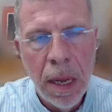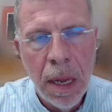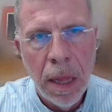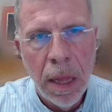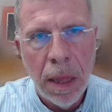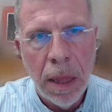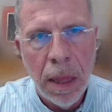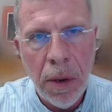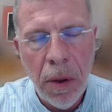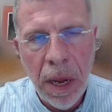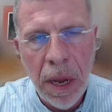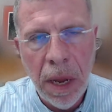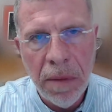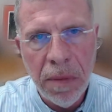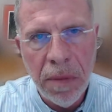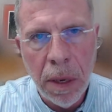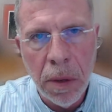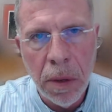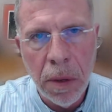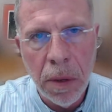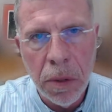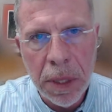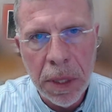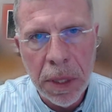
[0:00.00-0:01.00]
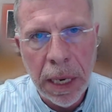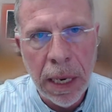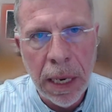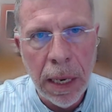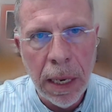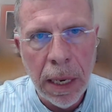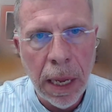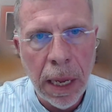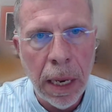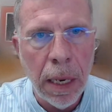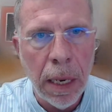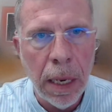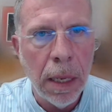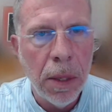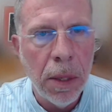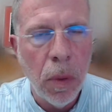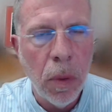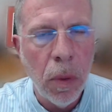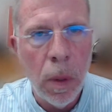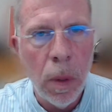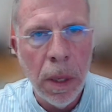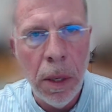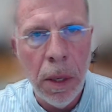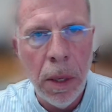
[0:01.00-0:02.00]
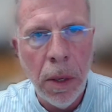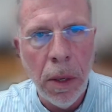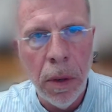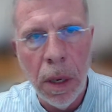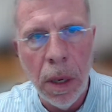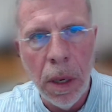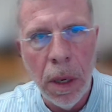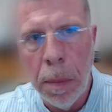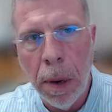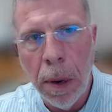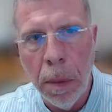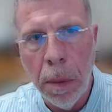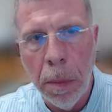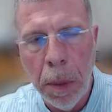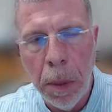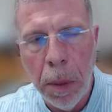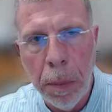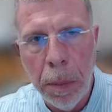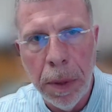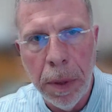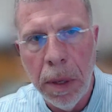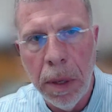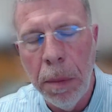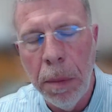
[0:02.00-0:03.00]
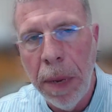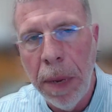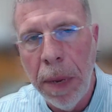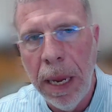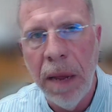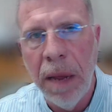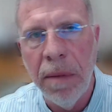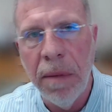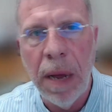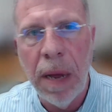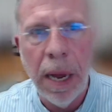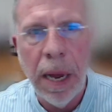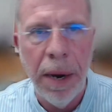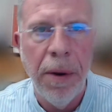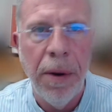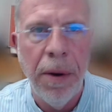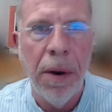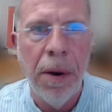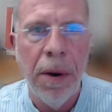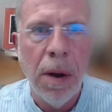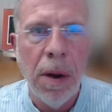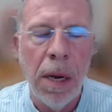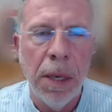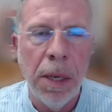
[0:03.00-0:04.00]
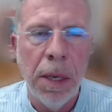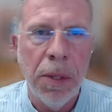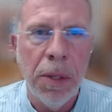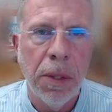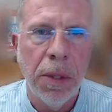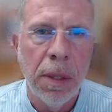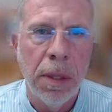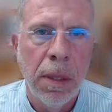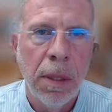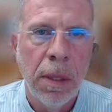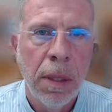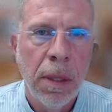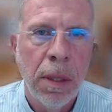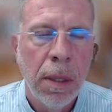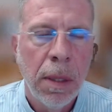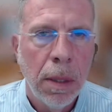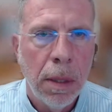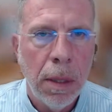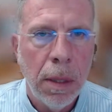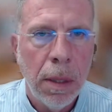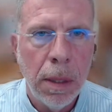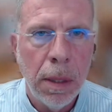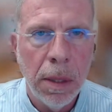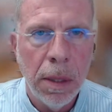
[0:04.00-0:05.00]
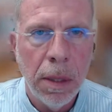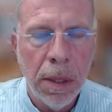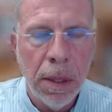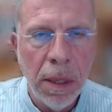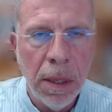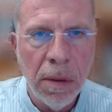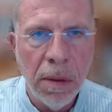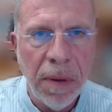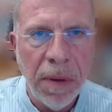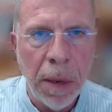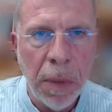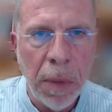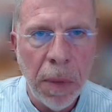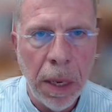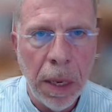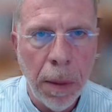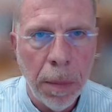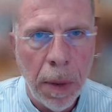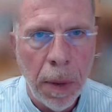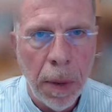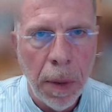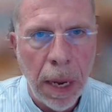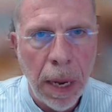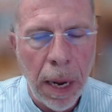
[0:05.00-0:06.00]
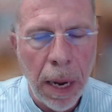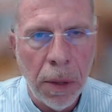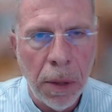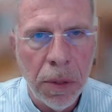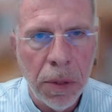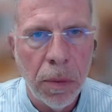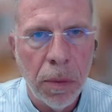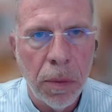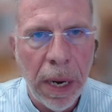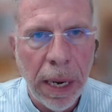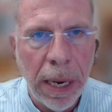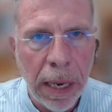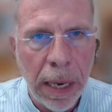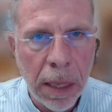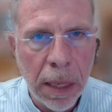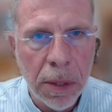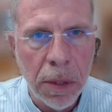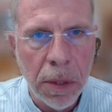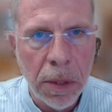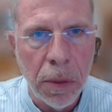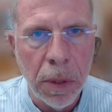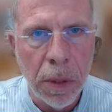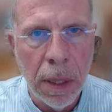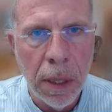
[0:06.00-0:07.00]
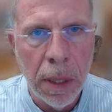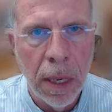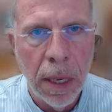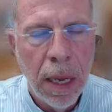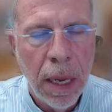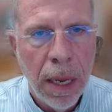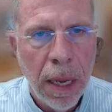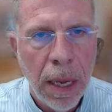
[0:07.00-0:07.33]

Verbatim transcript: that you have an understanding that a 20 unit apartment building may have a higher cost than a single family house right next to it,